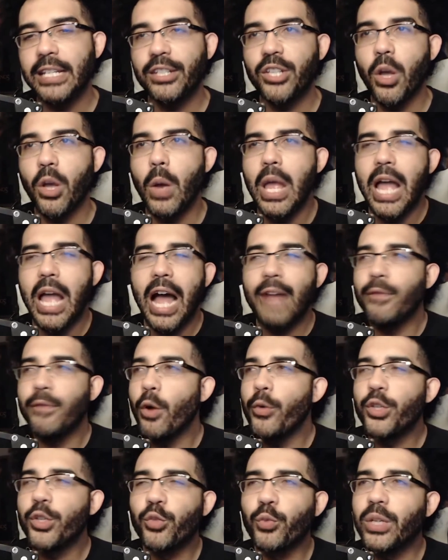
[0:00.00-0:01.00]
So I've
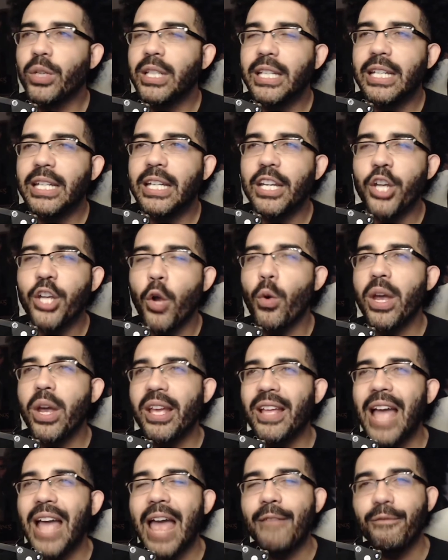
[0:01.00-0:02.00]
always really, you know,
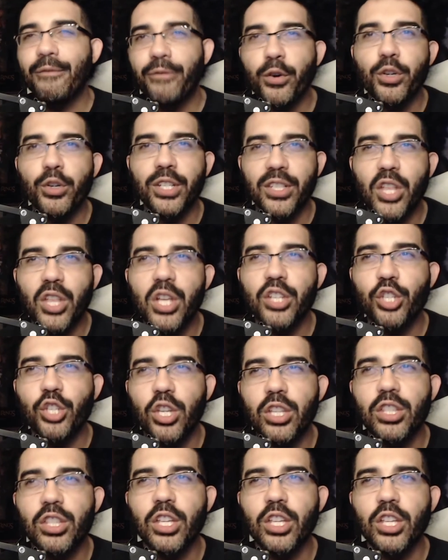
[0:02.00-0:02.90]
at first the